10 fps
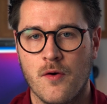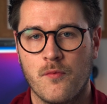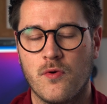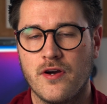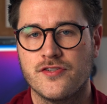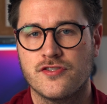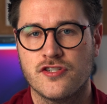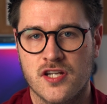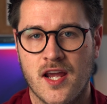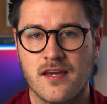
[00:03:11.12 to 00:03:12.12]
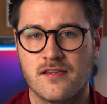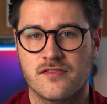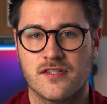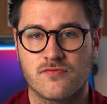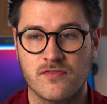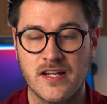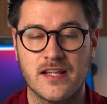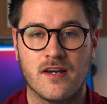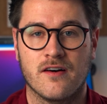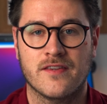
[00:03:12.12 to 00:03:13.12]
But what has changed is
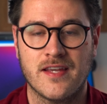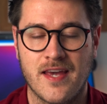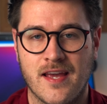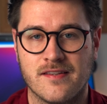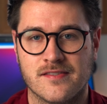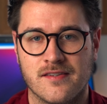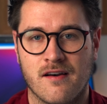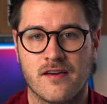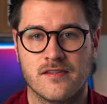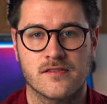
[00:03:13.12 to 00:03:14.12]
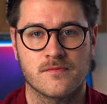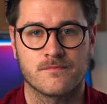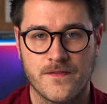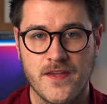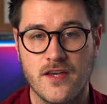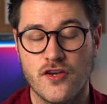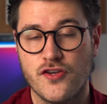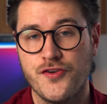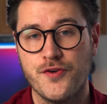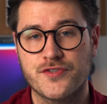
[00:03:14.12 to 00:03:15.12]
really the insides. The
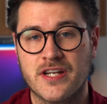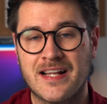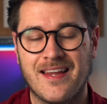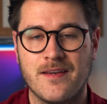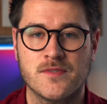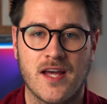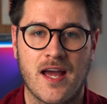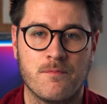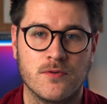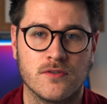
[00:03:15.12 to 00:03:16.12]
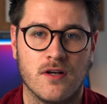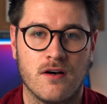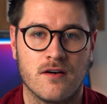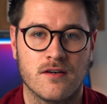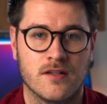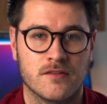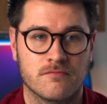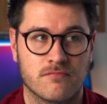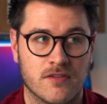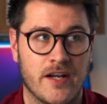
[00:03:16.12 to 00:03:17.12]
huge claims that Apple are
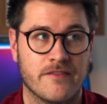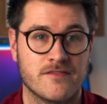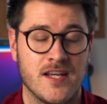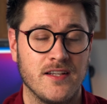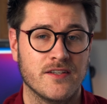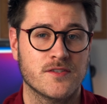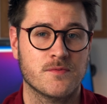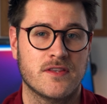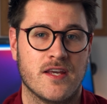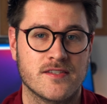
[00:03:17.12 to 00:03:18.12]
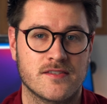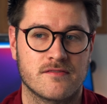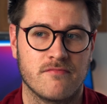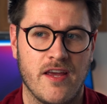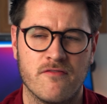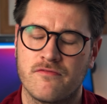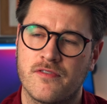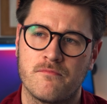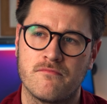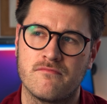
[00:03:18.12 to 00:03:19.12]
kind of telling us with this
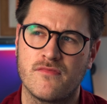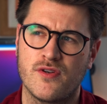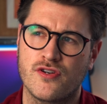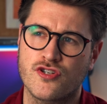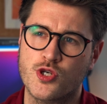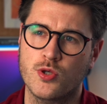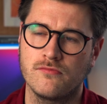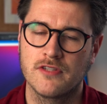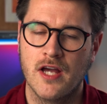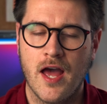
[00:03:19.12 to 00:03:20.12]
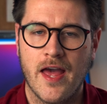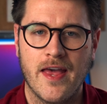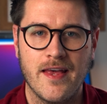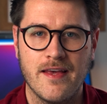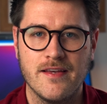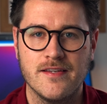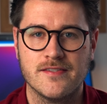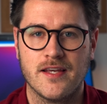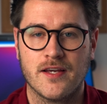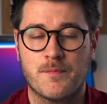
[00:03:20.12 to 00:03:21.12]
infomercial is
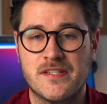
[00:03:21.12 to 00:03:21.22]
it could